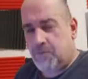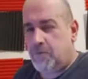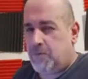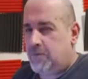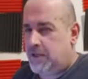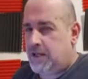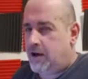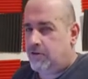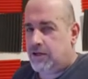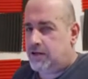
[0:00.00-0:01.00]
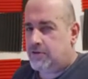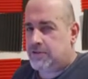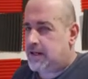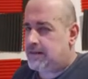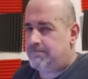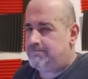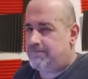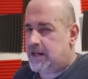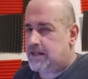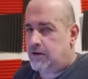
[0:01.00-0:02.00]
with the old girls, they
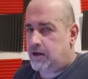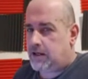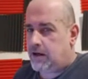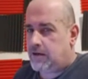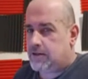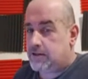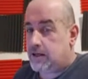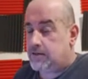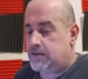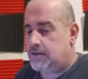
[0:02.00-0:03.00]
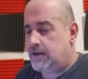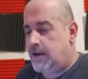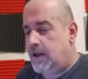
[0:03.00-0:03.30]
don't like ice, and